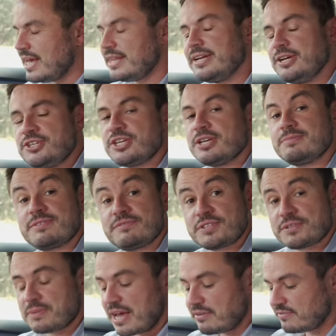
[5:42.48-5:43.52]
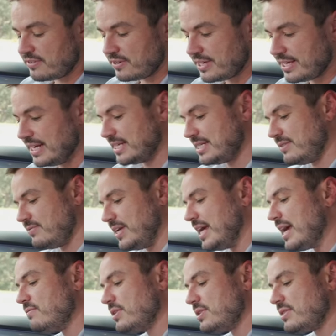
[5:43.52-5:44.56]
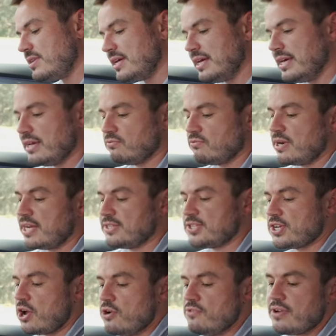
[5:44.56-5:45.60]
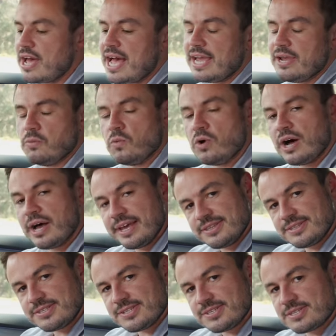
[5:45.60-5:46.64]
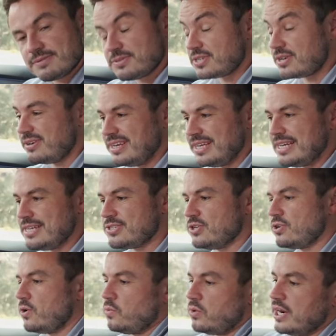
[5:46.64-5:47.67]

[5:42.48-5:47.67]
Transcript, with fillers: And then in terms of smartphone connectivity, everything runs over a wired system, so it is not